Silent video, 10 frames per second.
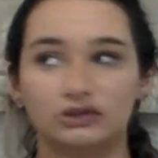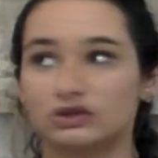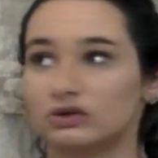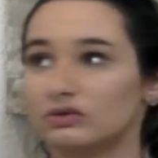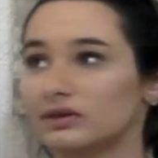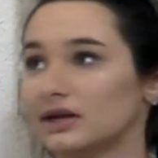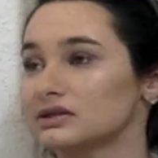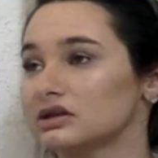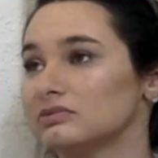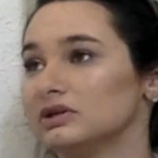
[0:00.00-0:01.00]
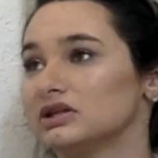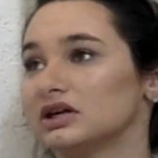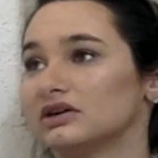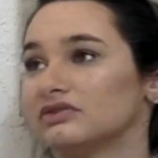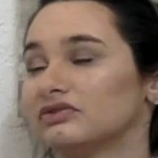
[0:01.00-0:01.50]
So that's going to be
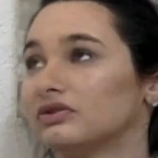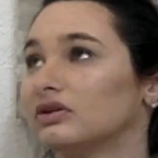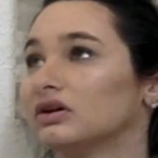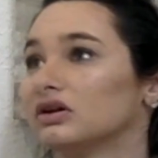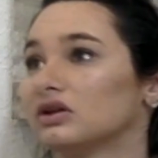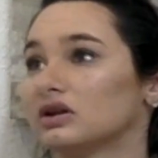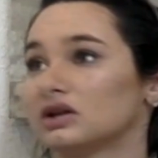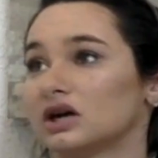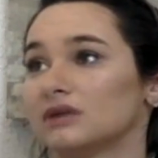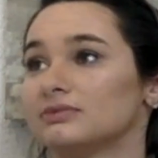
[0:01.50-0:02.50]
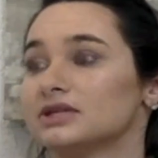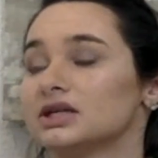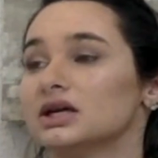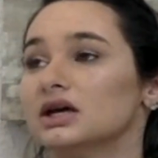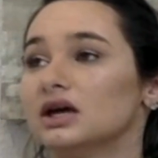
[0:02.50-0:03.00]
tough a lot of times, and
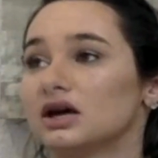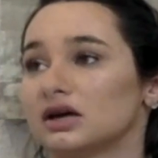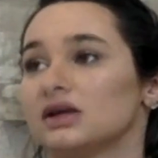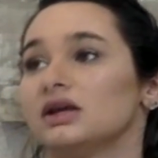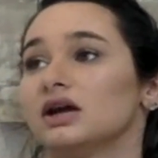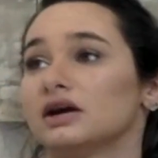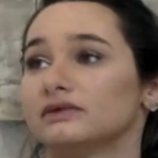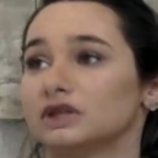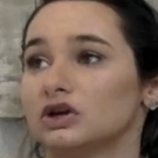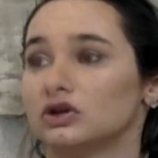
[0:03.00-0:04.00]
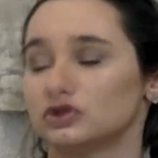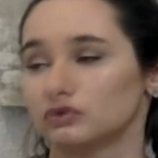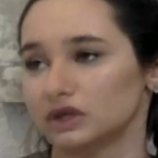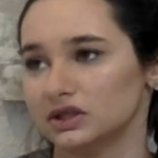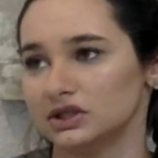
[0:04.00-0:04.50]
I hate having college
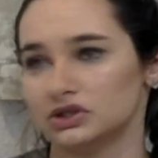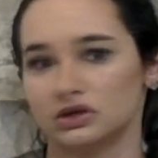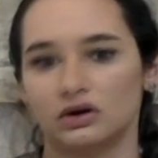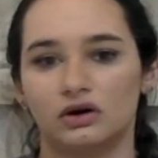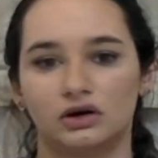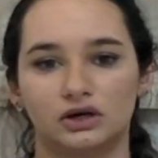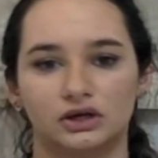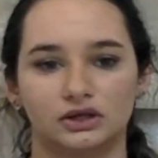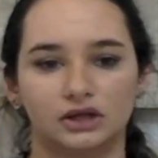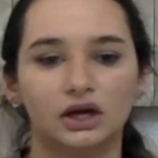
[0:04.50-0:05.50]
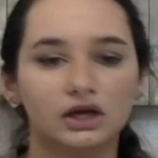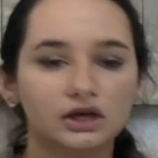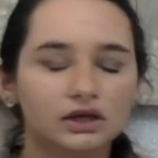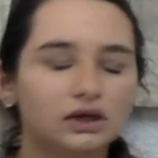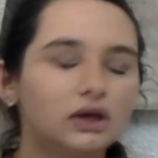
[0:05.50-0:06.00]
orientation
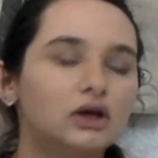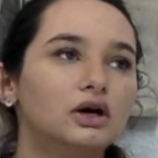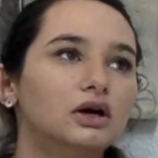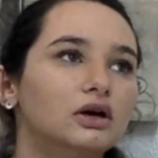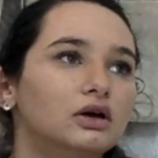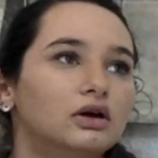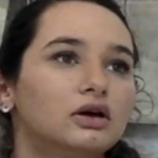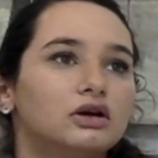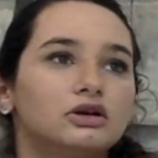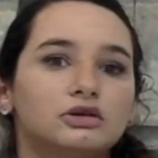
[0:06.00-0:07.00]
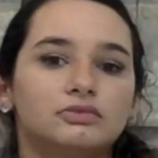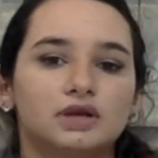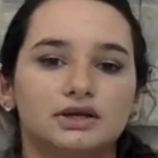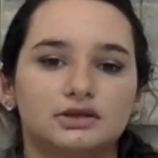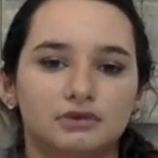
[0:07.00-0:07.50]
online, but
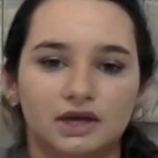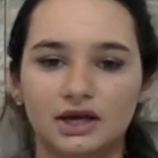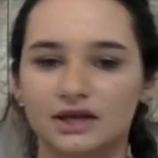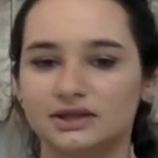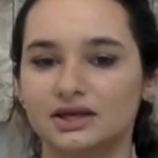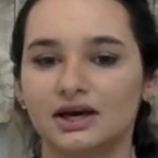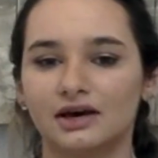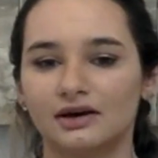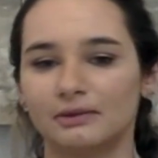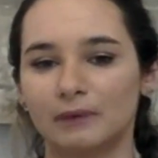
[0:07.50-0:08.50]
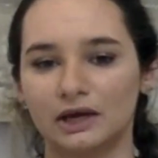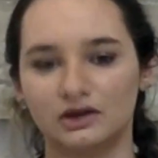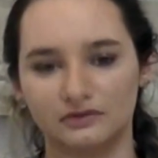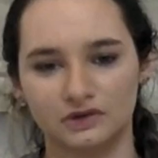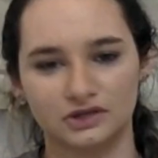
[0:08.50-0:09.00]
that's the way it is. My
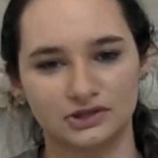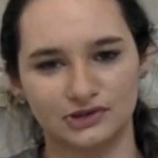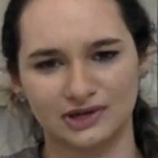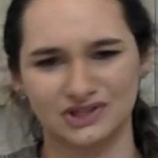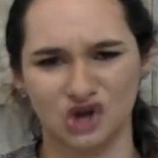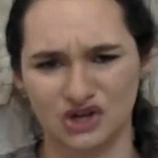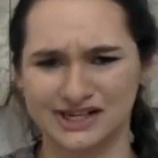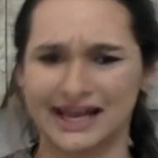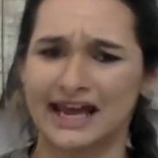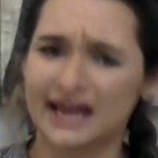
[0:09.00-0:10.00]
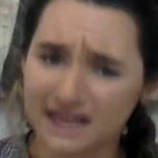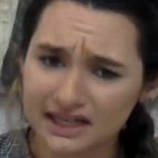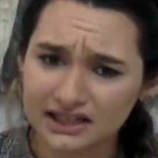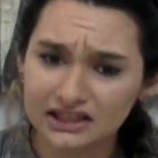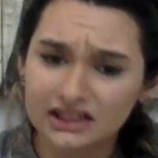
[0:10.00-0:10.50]
university is trying as hard as it
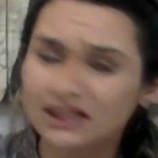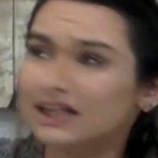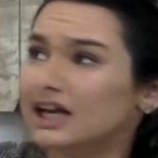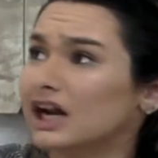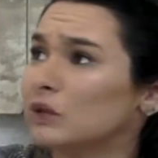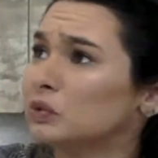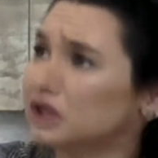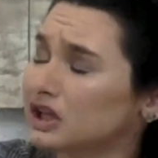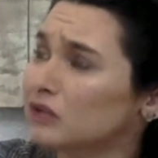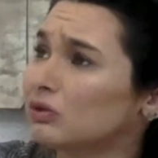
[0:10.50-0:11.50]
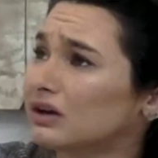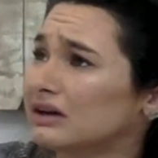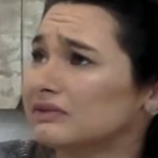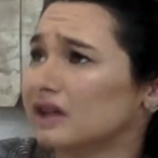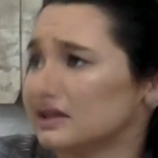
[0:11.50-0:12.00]
can, and I really want to
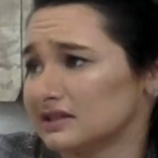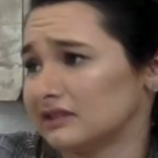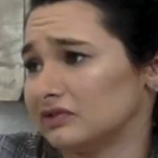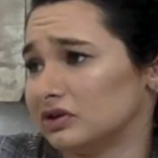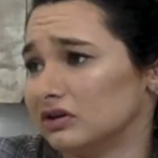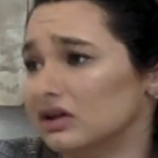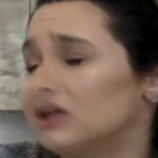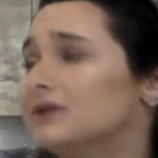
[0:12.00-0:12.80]
have class in the fall.